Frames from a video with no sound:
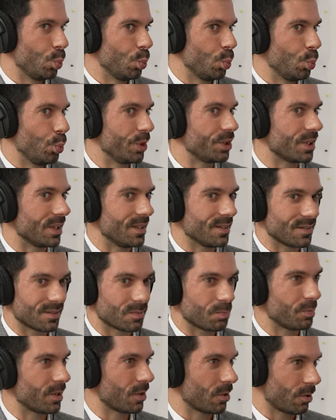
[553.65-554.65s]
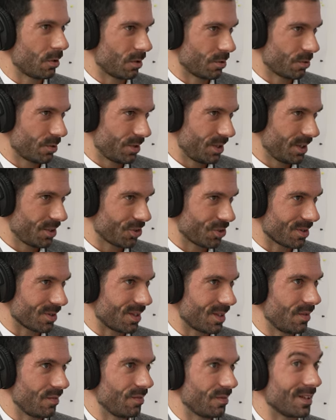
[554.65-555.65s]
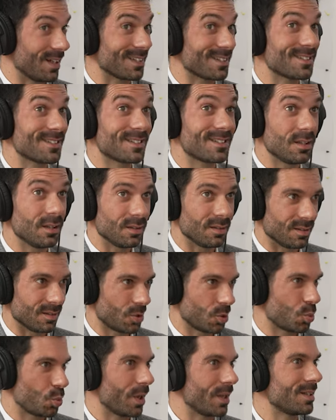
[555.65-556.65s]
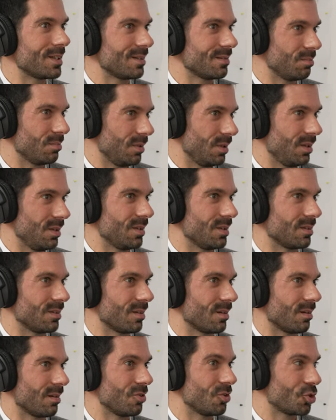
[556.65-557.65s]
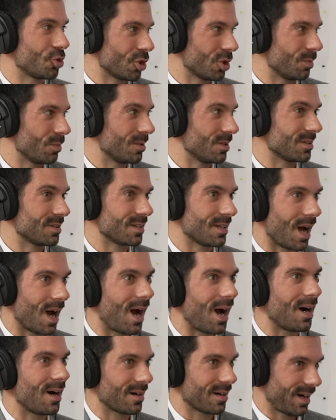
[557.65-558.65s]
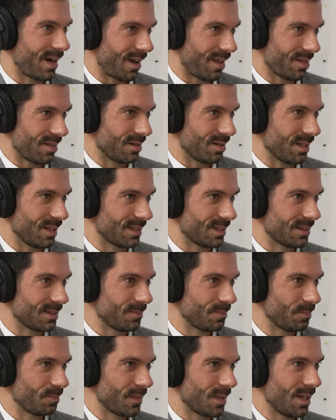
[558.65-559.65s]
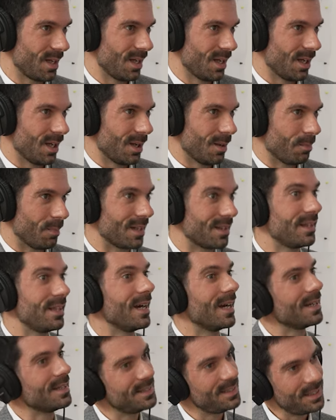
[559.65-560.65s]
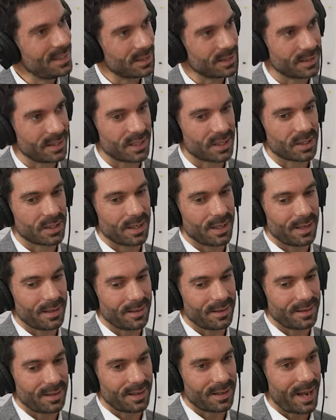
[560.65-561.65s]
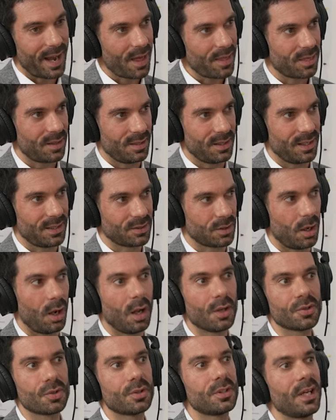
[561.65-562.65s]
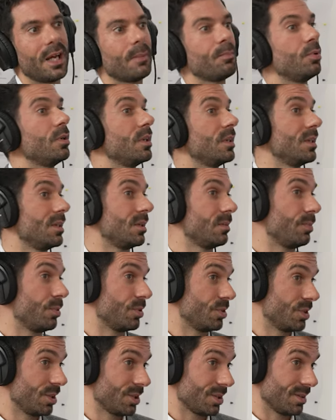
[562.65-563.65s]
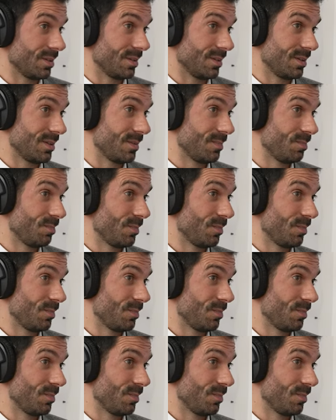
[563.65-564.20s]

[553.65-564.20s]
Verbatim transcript: which is a big contradiction given that still 20 million Germans are Catholic. But the idea that that Catholics also take political positions